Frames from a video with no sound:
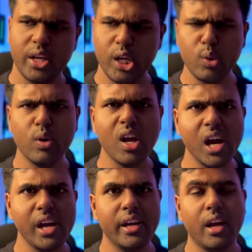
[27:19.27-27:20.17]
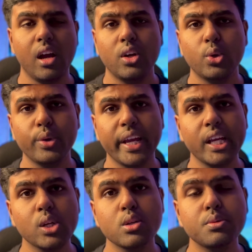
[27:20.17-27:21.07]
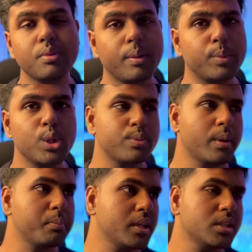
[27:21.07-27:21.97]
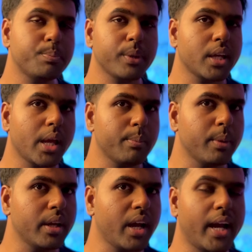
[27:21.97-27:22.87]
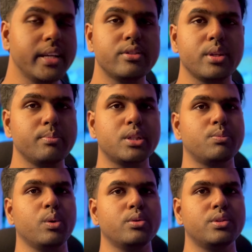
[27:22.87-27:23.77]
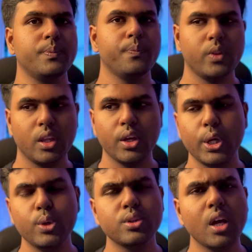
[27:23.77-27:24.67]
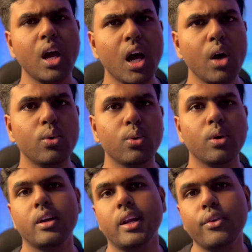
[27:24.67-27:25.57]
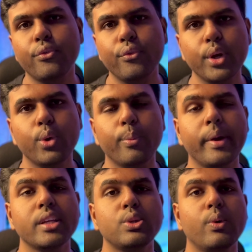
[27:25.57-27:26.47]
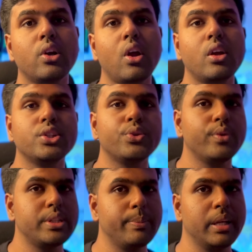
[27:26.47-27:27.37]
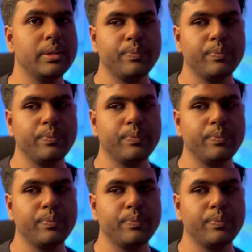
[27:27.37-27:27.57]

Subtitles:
You learned to take notes from newspapers, PIB, and subject books. You saw how Graph View makes your knowledge visible.